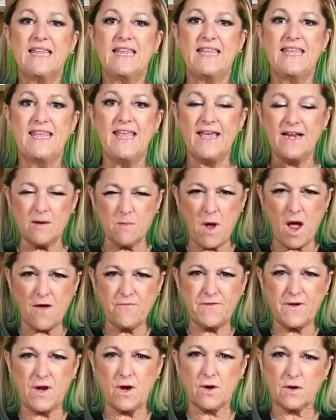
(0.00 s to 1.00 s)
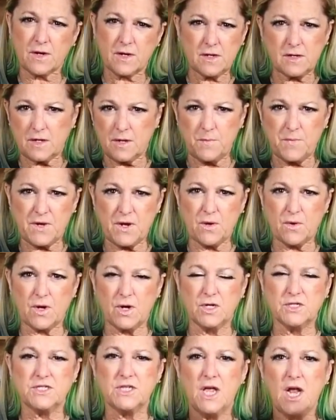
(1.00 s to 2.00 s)
Get them off of your
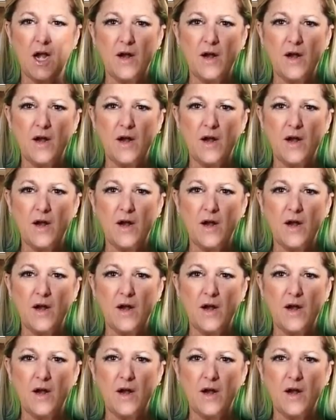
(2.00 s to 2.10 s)
computers.